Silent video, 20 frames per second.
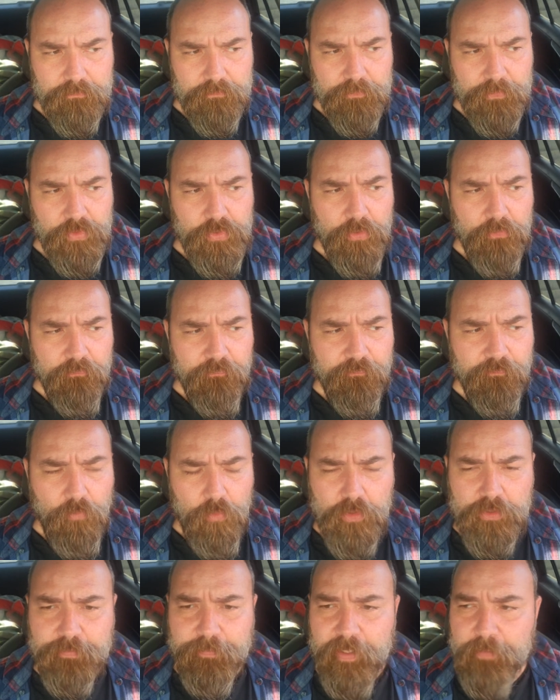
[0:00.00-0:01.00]
You don't
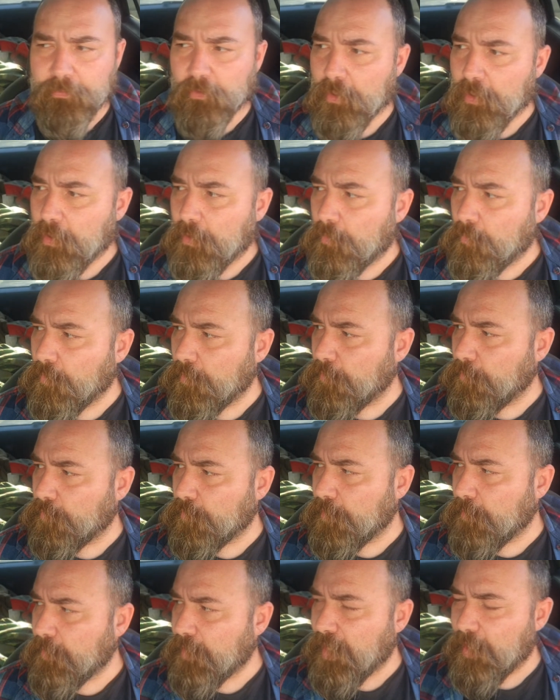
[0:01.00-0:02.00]
force people. You
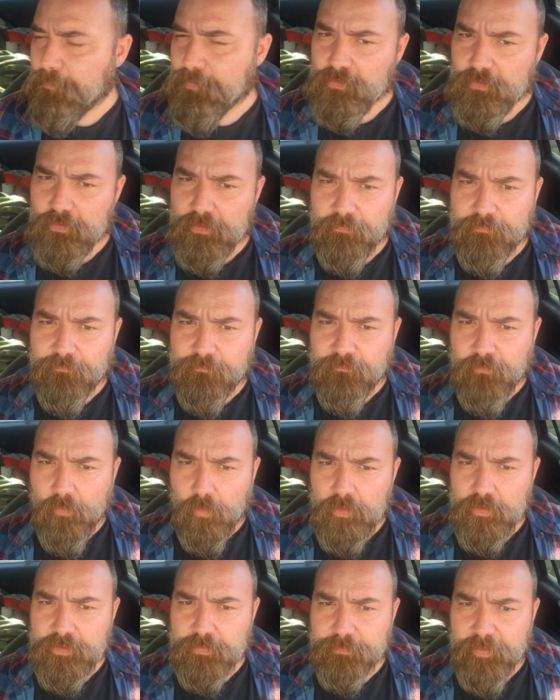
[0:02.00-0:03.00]
know what happens when you
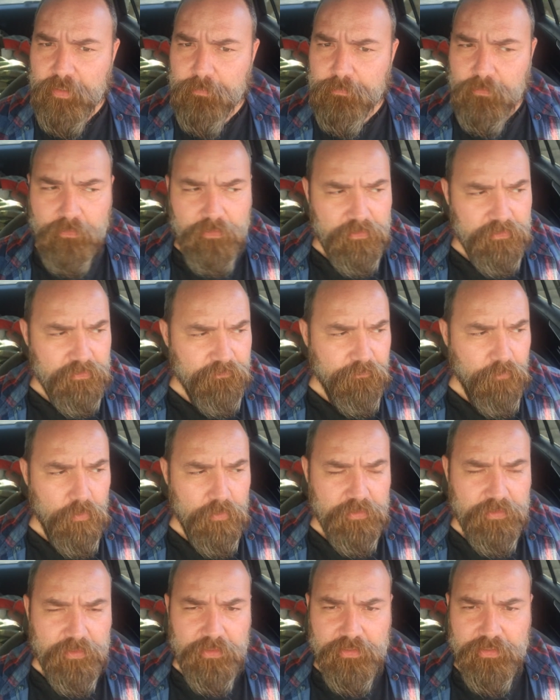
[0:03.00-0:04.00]
force people? There's
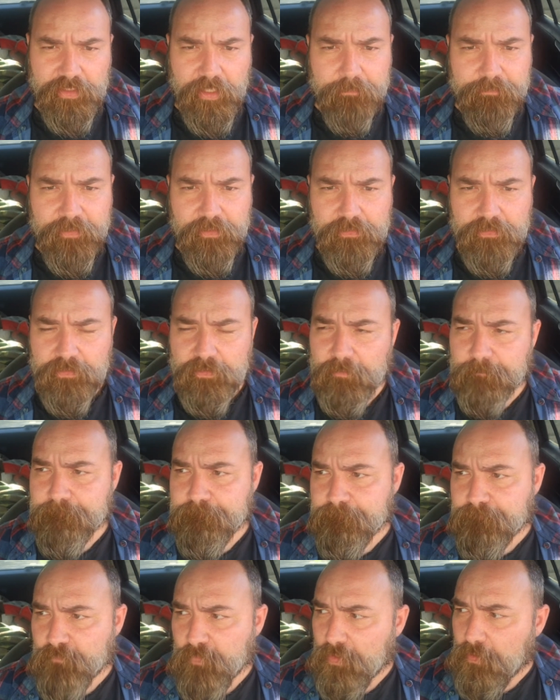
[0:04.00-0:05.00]
forced acceptance.
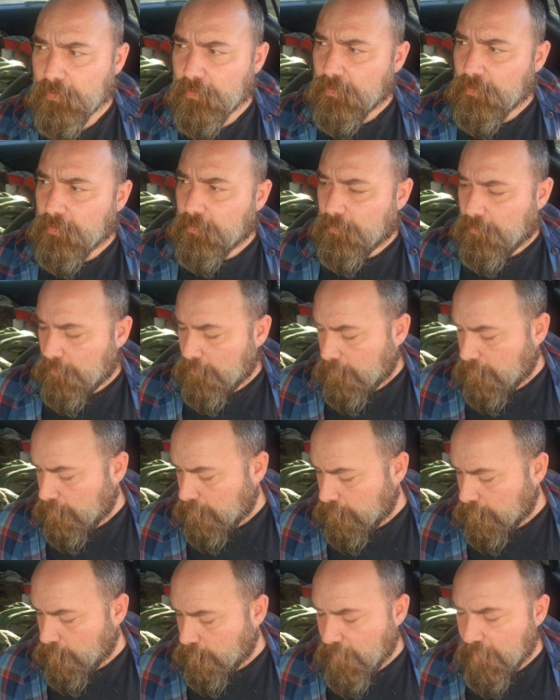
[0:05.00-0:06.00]

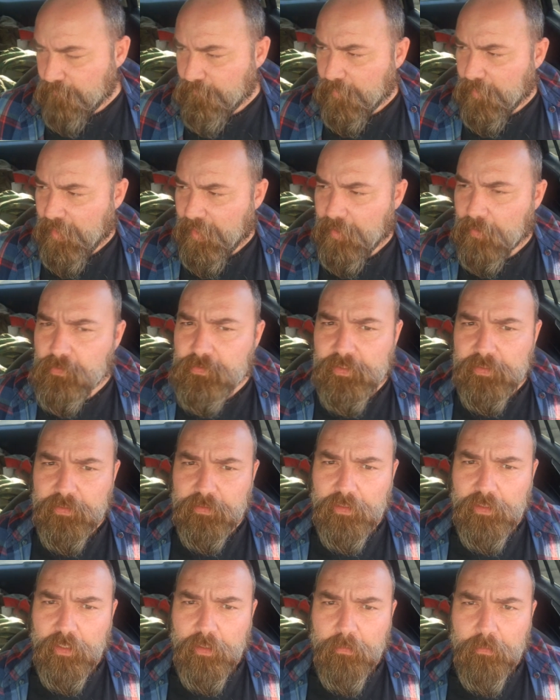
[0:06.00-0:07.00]
You have a housing
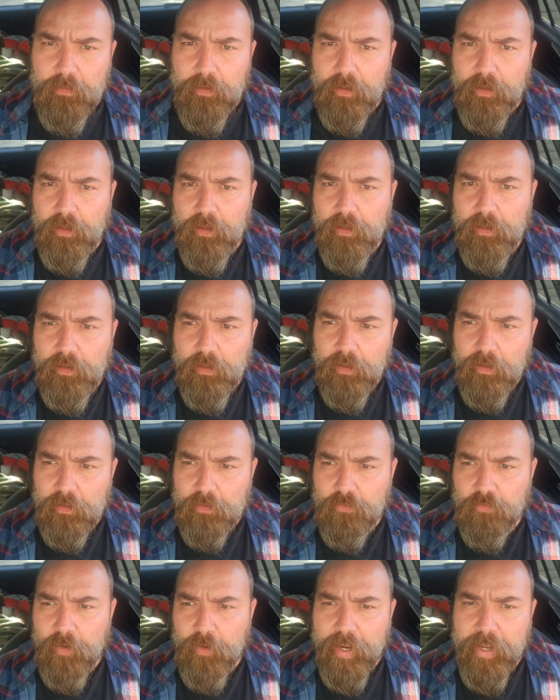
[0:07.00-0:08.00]

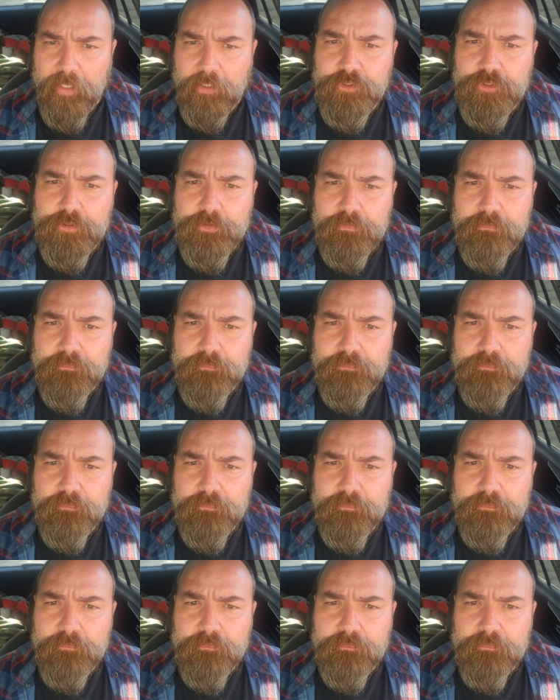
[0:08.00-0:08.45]
crash.